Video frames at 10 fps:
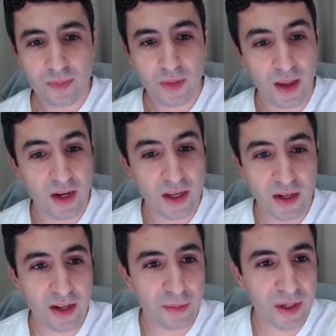And here's
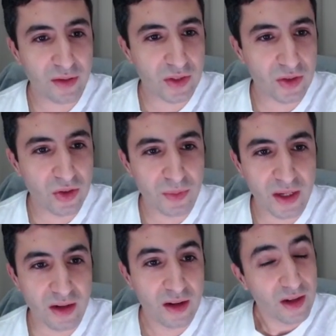a little bit of a zoom
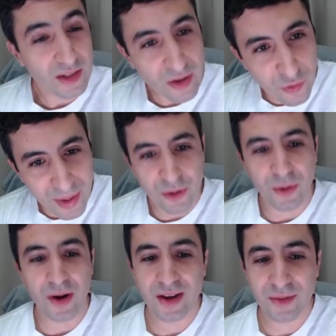in. Devil May
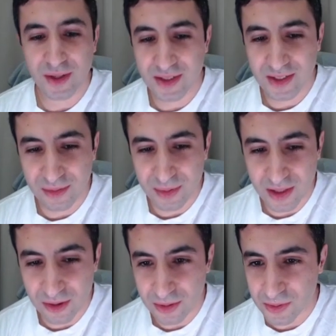Cry, we can see up
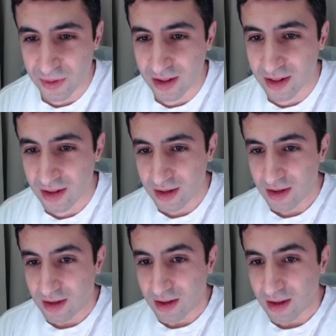here as well.
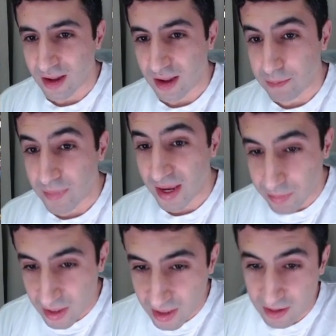Mega
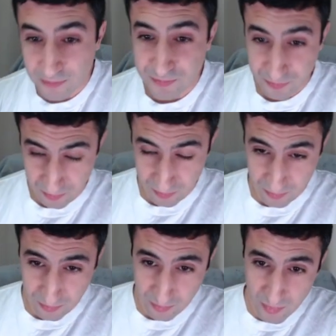Man,
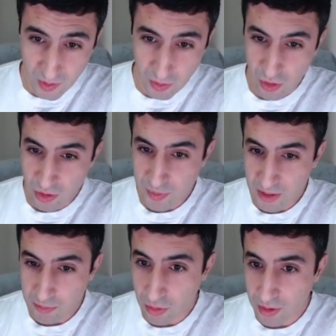
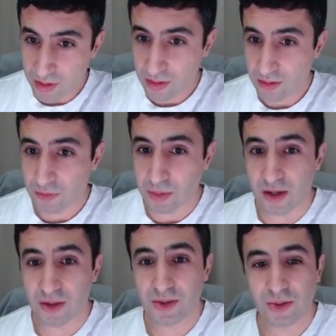Rockman, Morrigan from
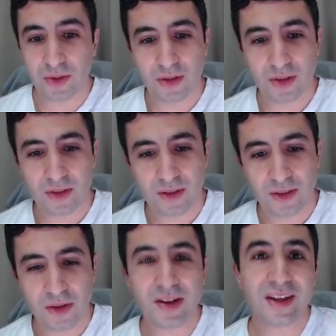Darkstalkers.
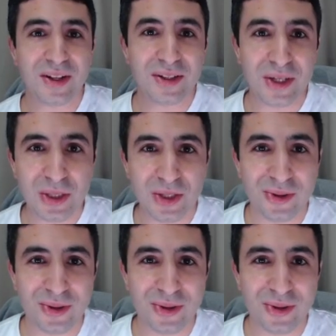So nice little touches all